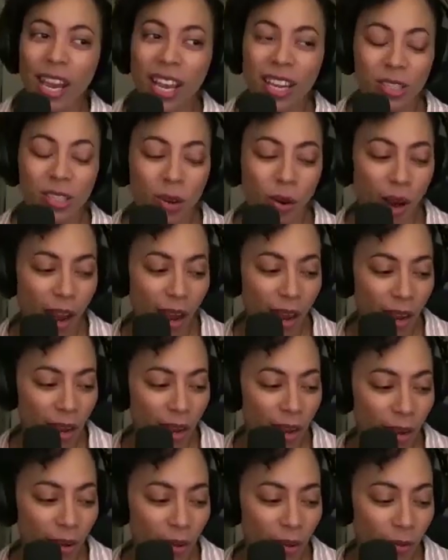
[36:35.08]
so
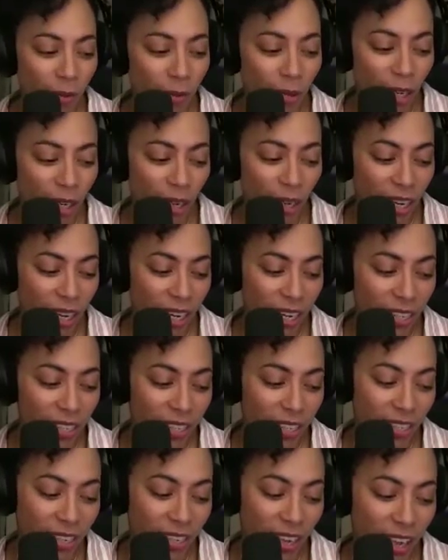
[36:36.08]
I'm
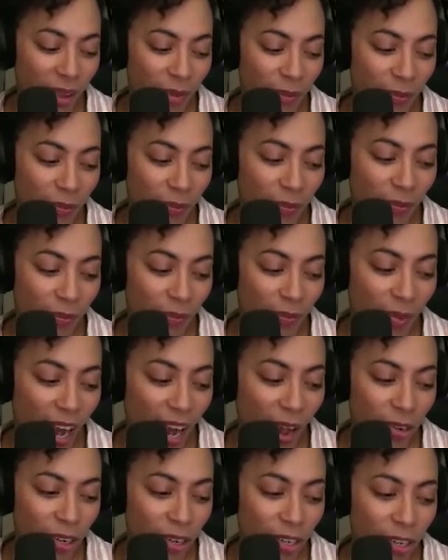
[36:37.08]
curious,
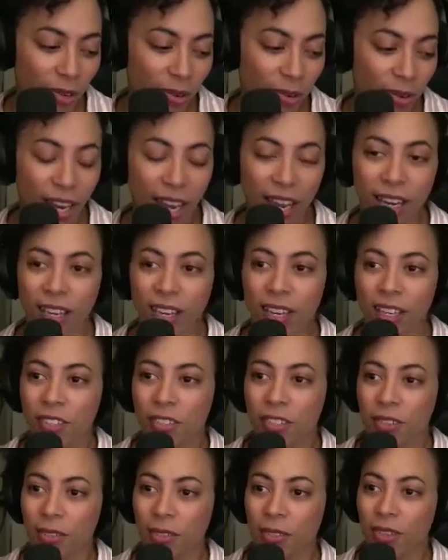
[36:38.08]
how did you get
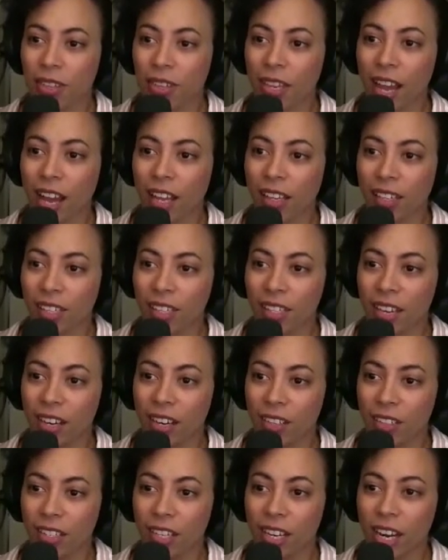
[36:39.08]
into the
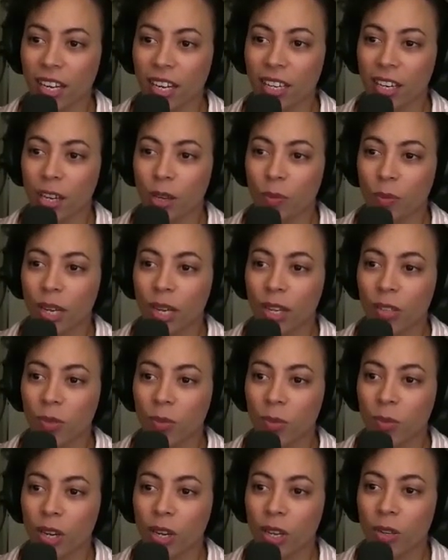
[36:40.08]
Alexander technique? Because
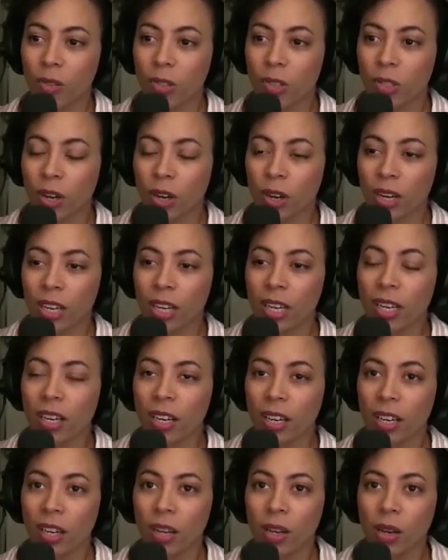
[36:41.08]
when you started,
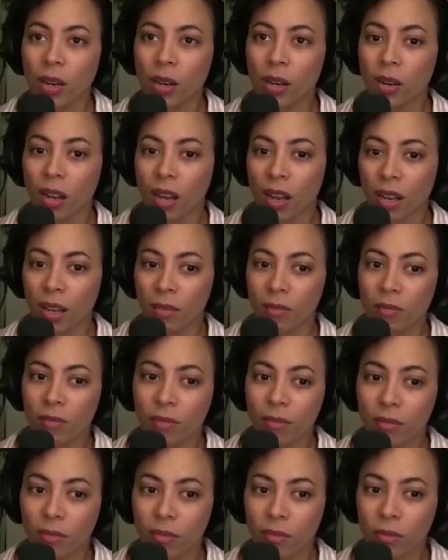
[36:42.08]

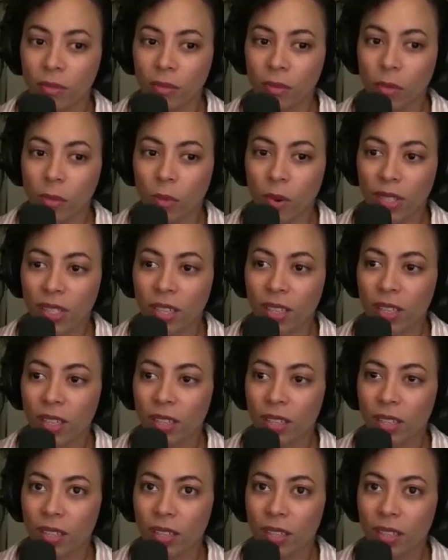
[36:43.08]
um, was it
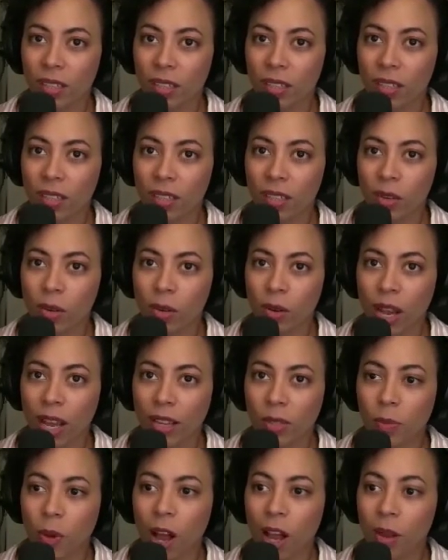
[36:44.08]

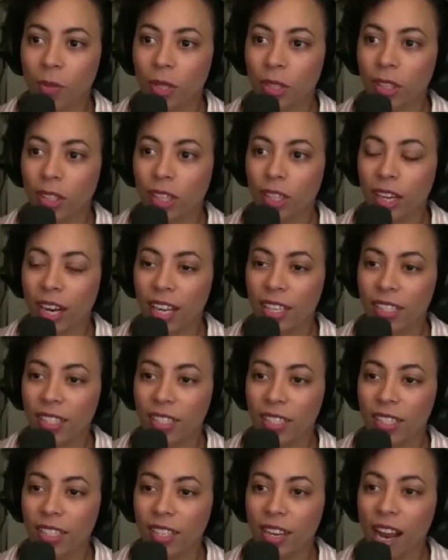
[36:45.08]
as popular as it
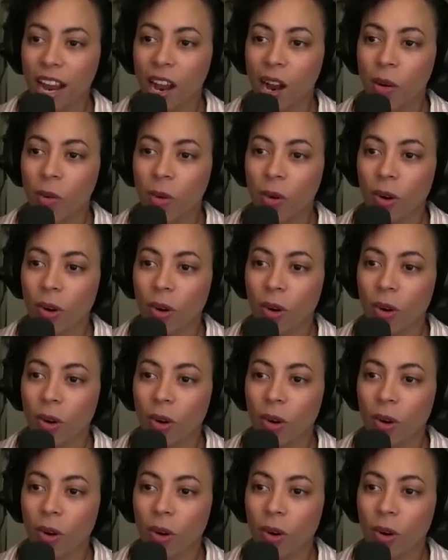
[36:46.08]
is now, or